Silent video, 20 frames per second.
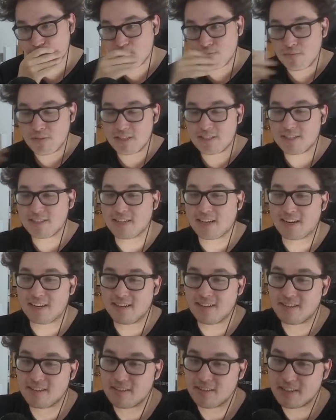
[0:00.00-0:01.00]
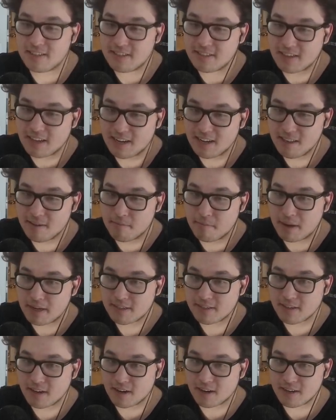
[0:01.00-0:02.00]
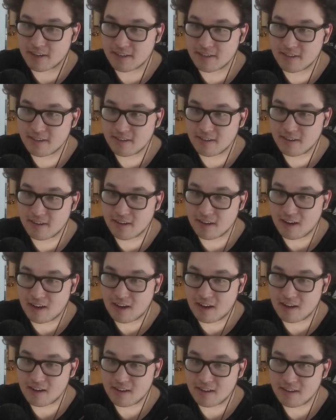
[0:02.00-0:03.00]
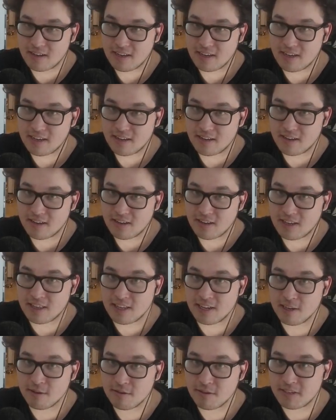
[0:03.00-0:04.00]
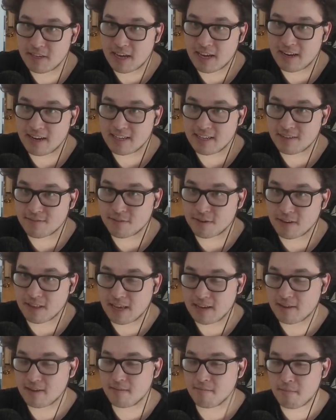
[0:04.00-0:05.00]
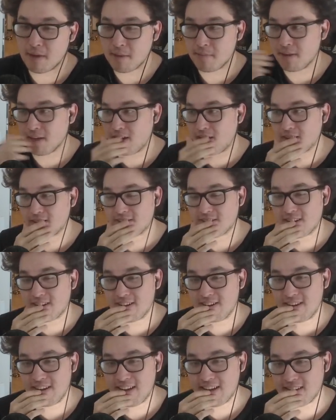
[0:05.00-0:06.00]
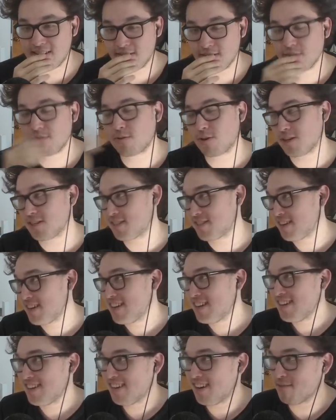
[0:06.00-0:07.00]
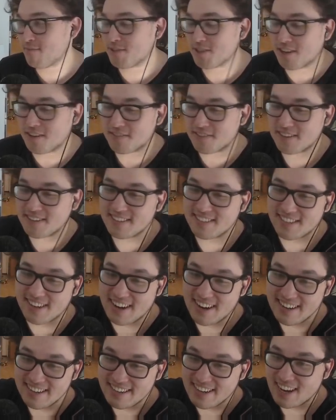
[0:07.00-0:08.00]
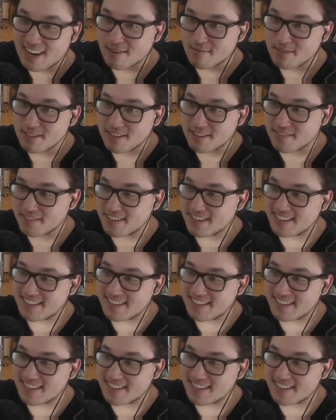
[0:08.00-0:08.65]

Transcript: This is kind of the best card in the new set, except for like maybe Akshan and of course Absolver. Sorry, not Absolver.